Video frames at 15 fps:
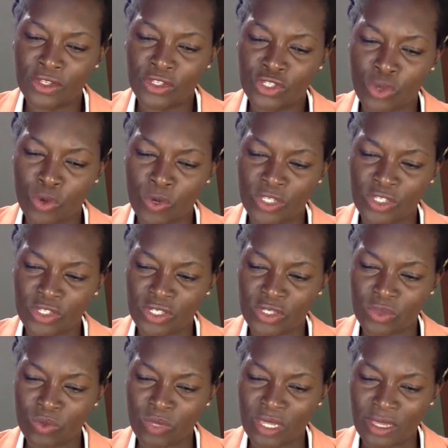So it's
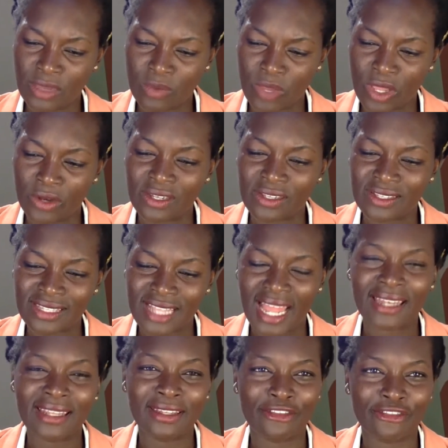just we
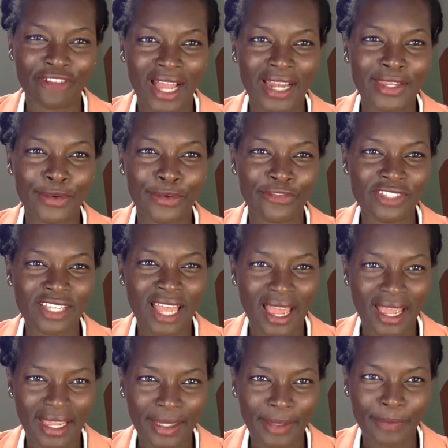understand the value of
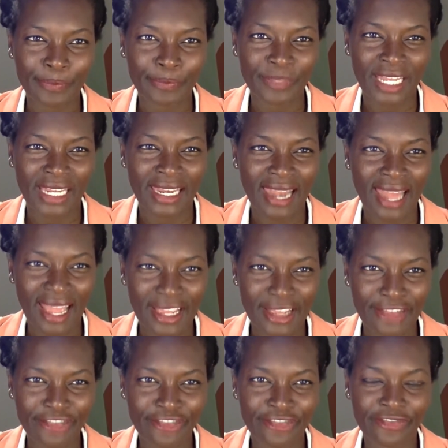time and
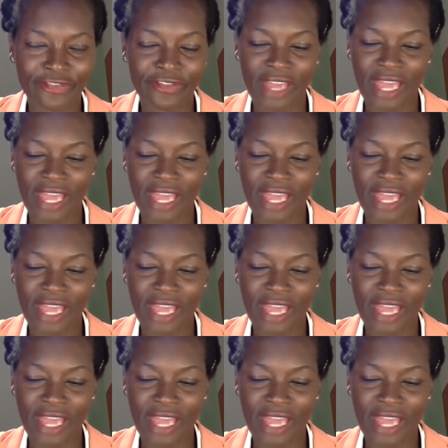life,